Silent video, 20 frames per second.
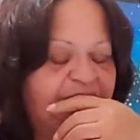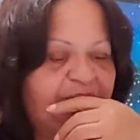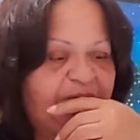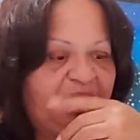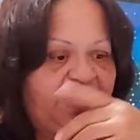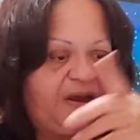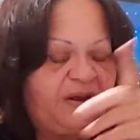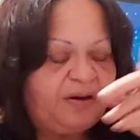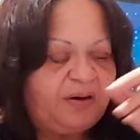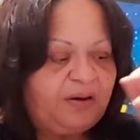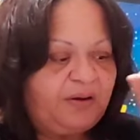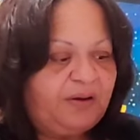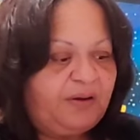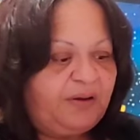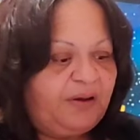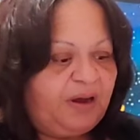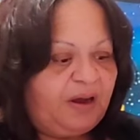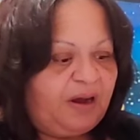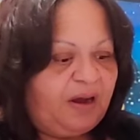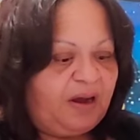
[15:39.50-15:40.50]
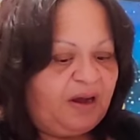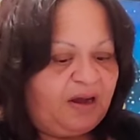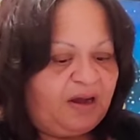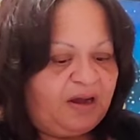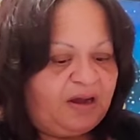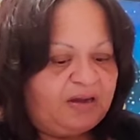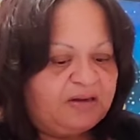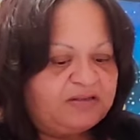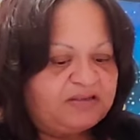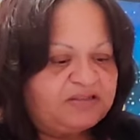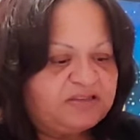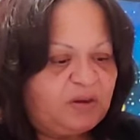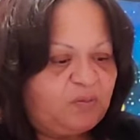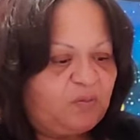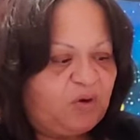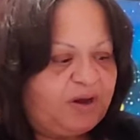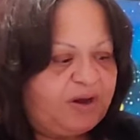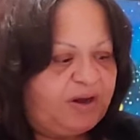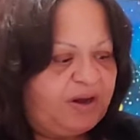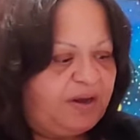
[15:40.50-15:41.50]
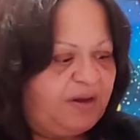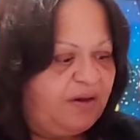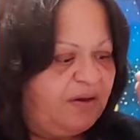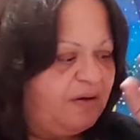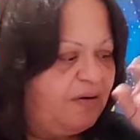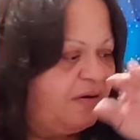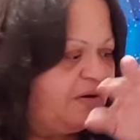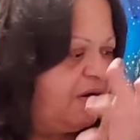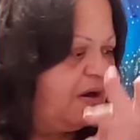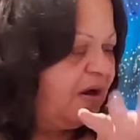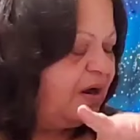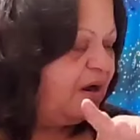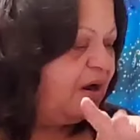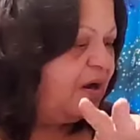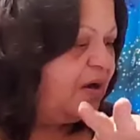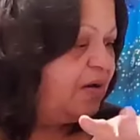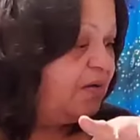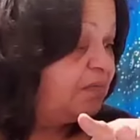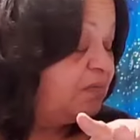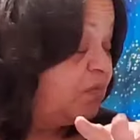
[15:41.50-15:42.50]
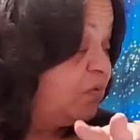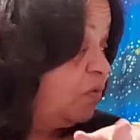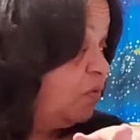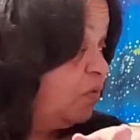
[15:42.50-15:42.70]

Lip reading: it, but someone here,